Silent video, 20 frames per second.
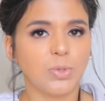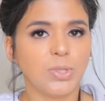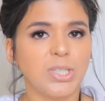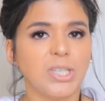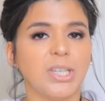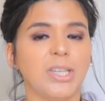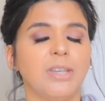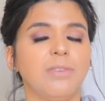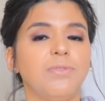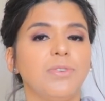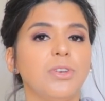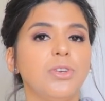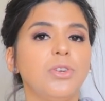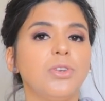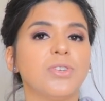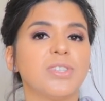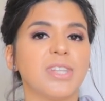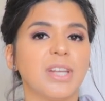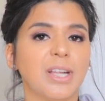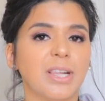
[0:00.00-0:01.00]
routine. If you
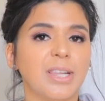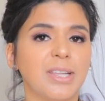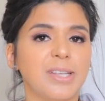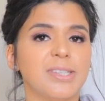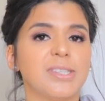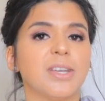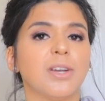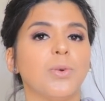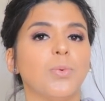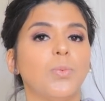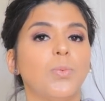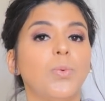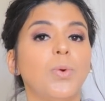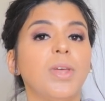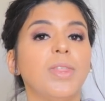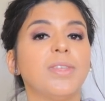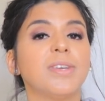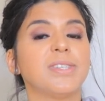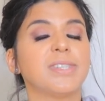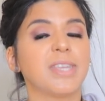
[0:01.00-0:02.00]
use the cleanser
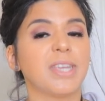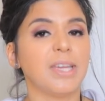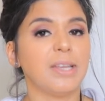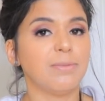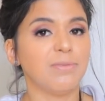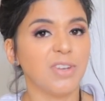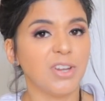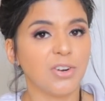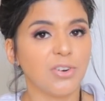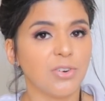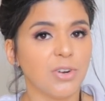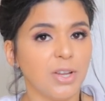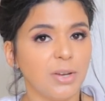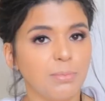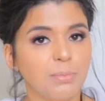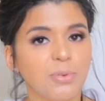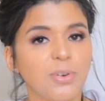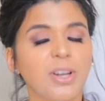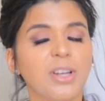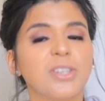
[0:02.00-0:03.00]
with a Skinvigorate
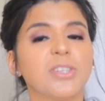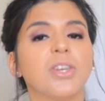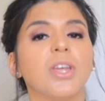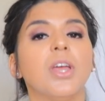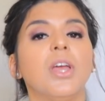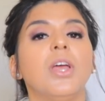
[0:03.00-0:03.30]
brush,